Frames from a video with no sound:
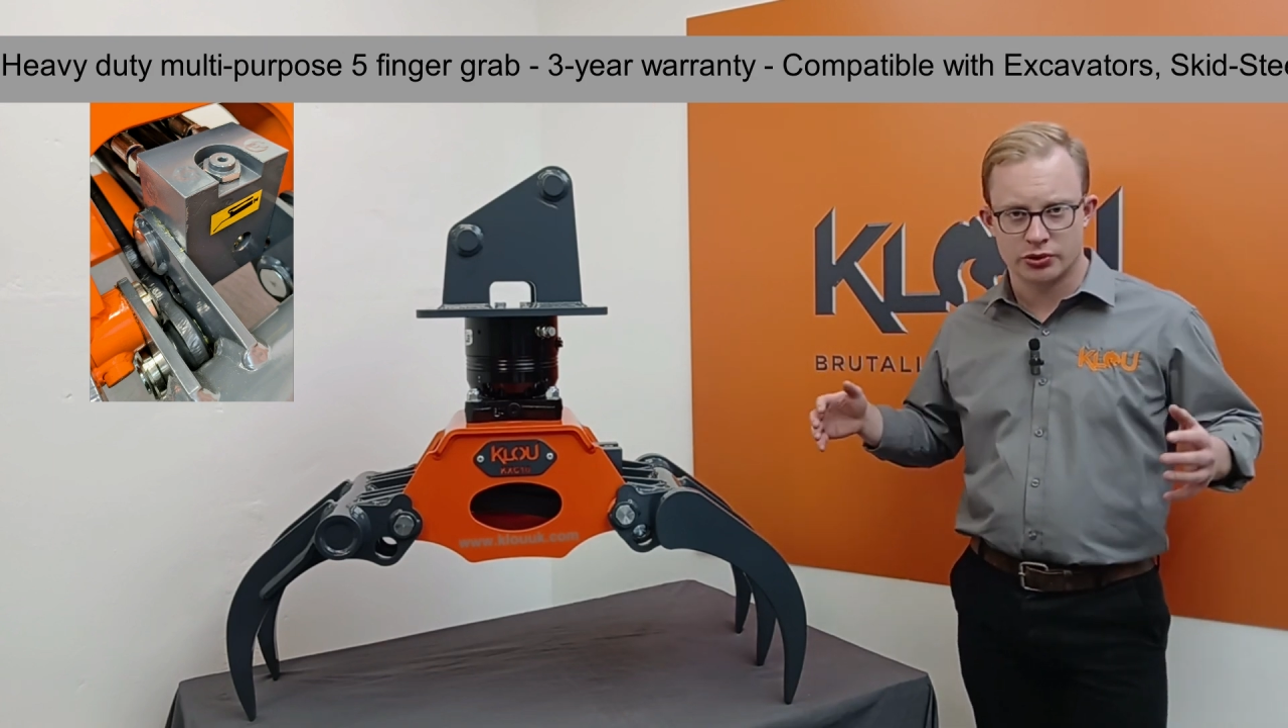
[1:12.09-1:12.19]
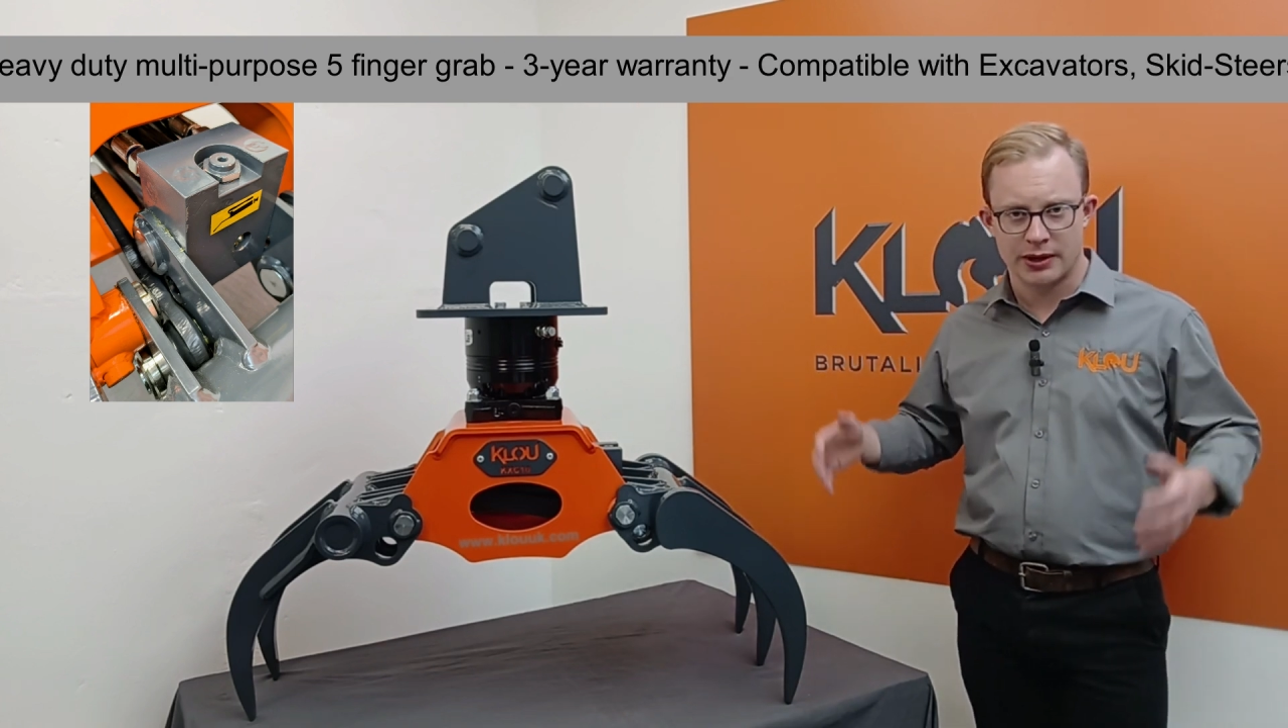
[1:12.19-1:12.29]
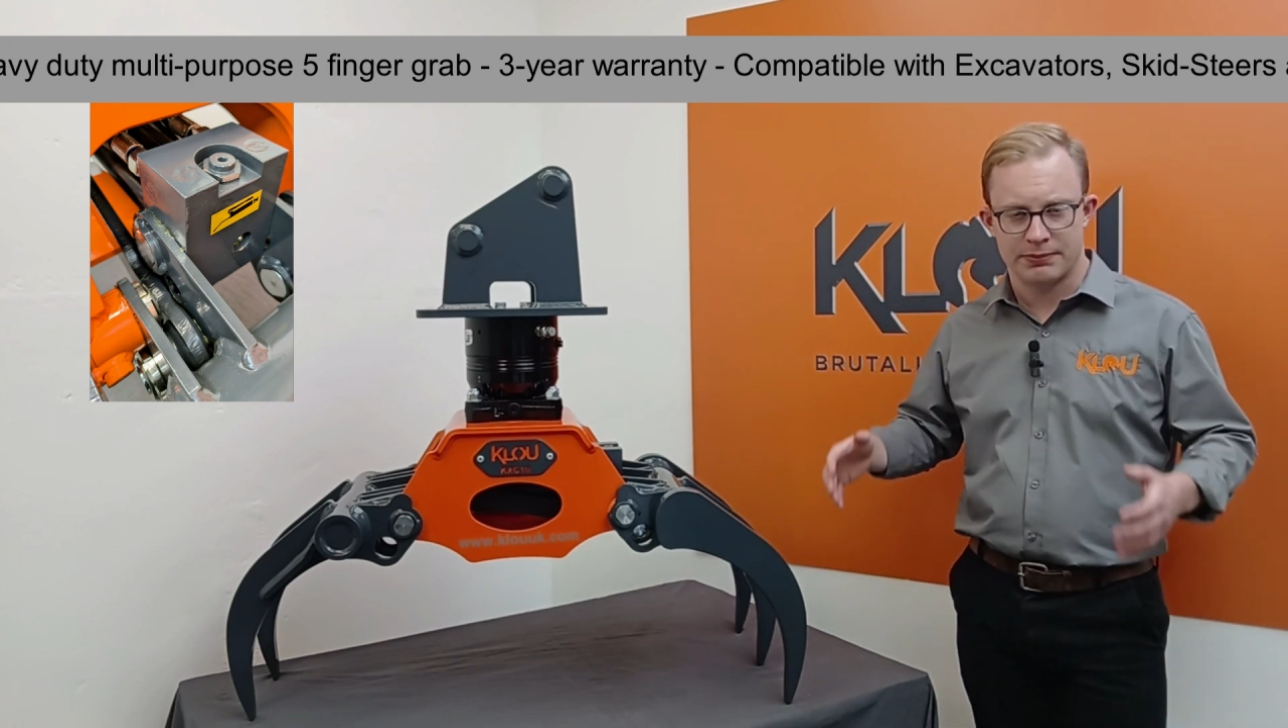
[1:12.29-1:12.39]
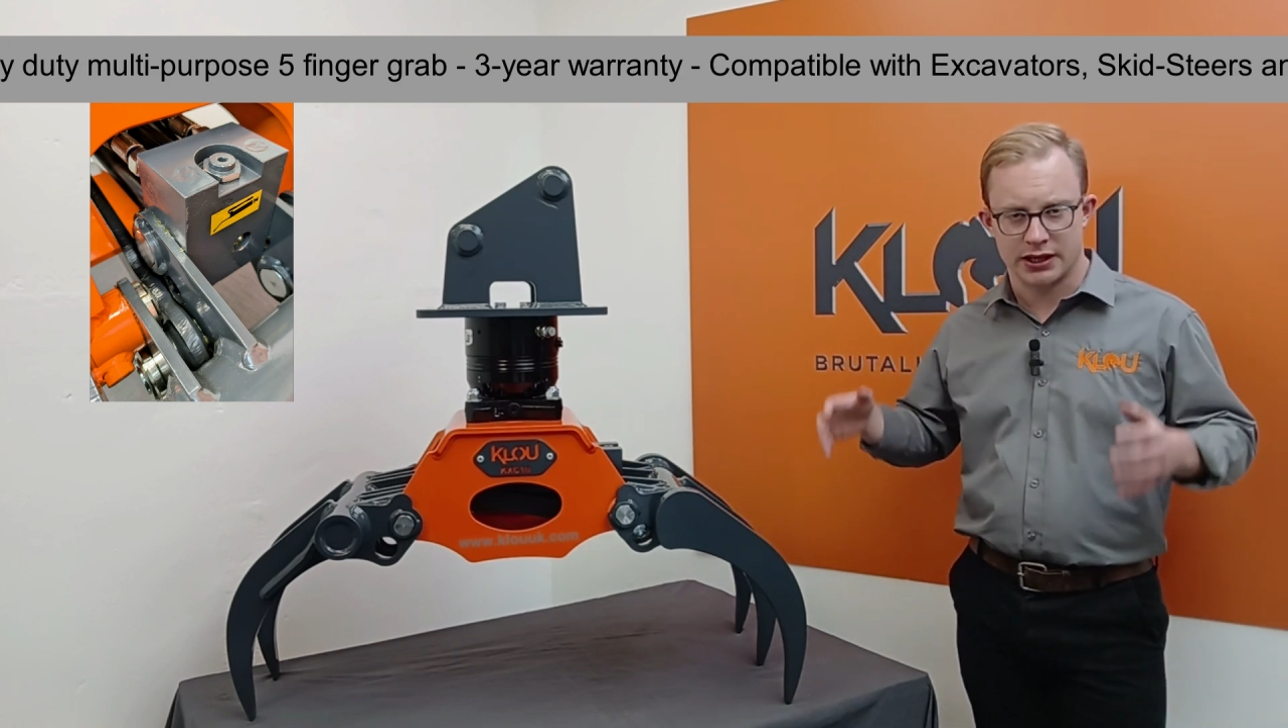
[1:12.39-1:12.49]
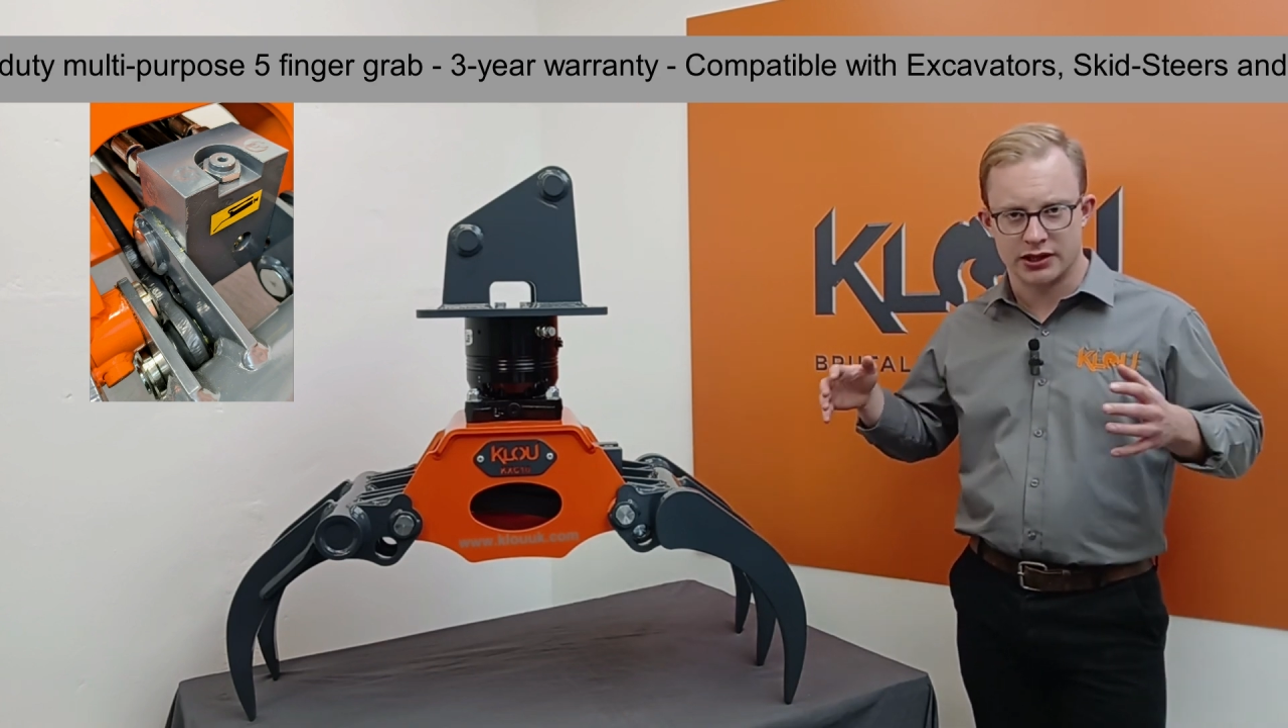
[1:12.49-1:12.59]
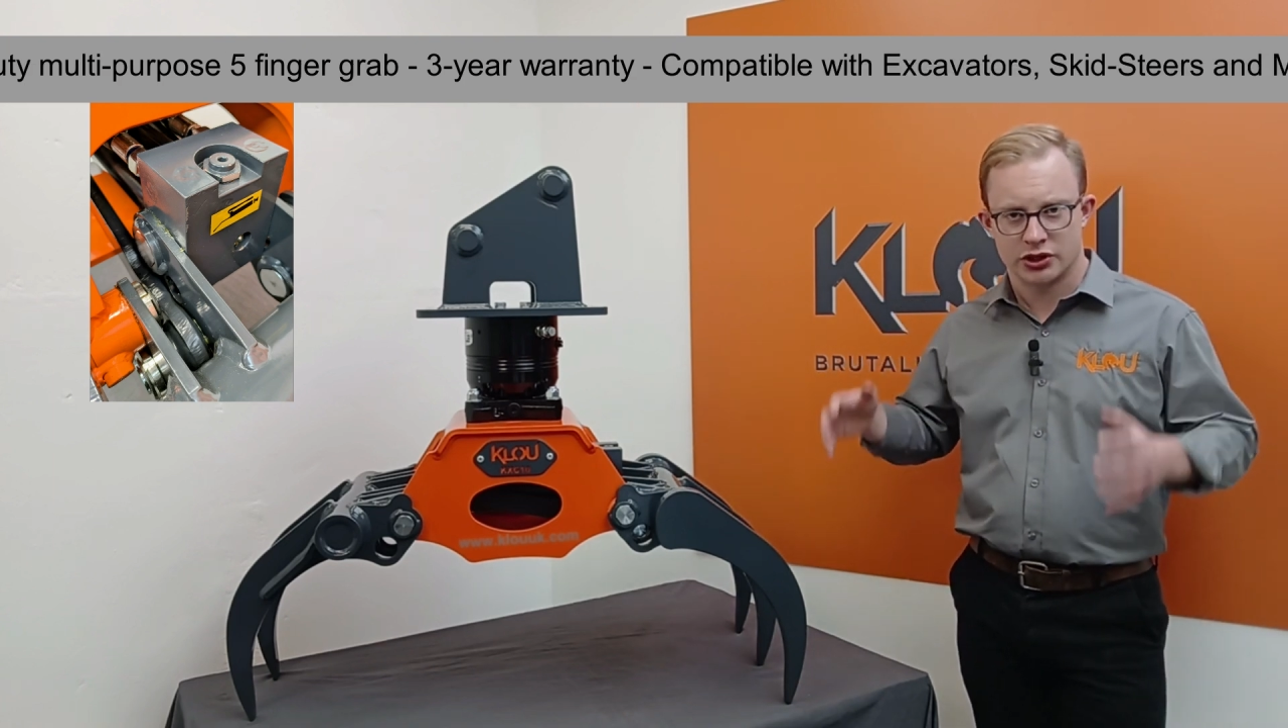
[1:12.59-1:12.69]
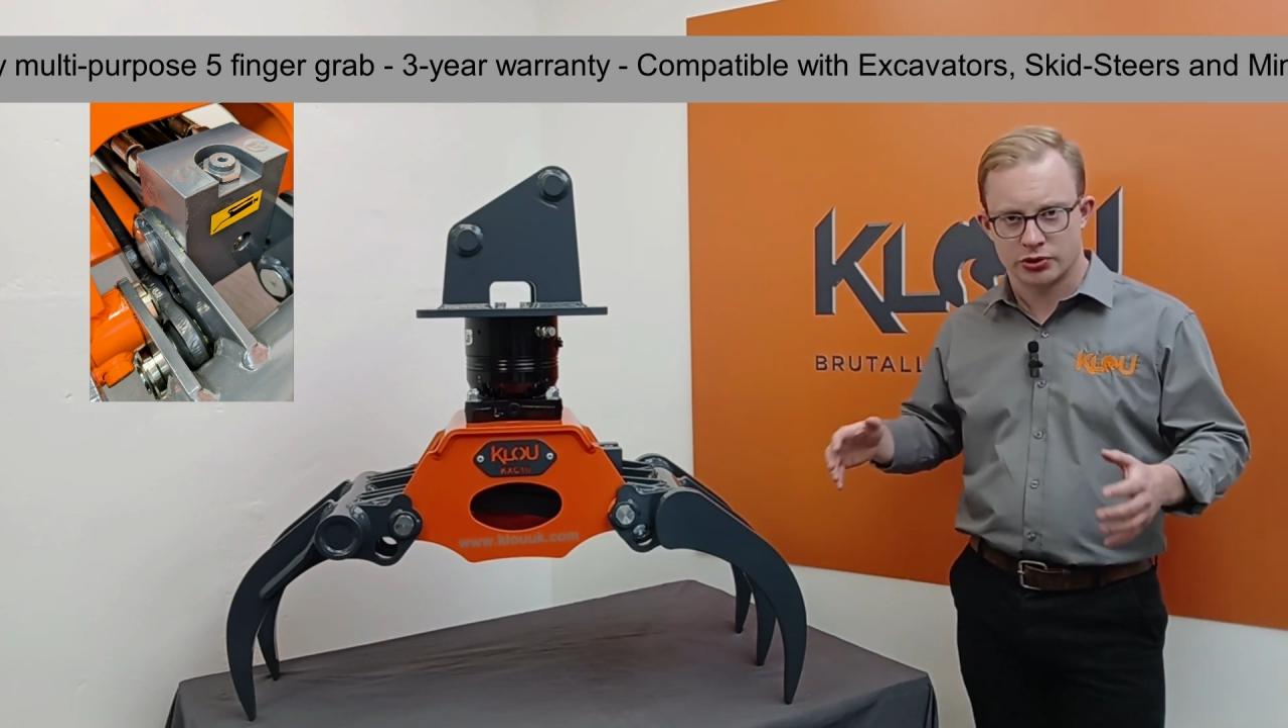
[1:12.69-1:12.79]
gripping and